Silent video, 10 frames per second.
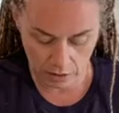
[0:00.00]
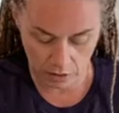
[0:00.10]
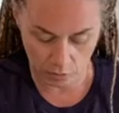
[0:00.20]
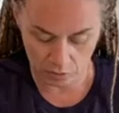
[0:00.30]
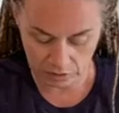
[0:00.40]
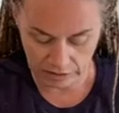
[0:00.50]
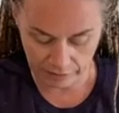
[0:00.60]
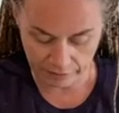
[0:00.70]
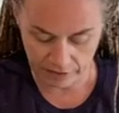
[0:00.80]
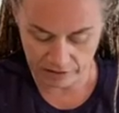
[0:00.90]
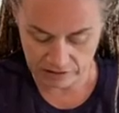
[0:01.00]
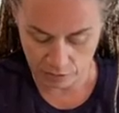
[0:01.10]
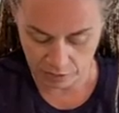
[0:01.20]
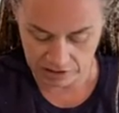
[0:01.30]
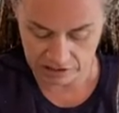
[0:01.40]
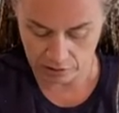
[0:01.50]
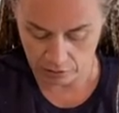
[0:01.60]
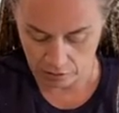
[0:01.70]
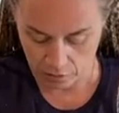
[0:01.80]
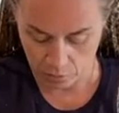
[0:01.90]
You will love this twist
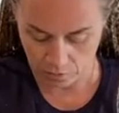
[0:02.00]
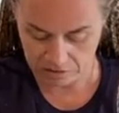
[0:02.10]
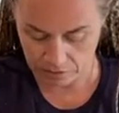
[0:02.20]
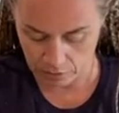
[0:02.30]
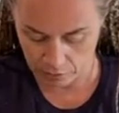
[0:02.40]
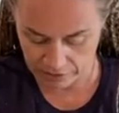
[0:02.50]
on a coleslaw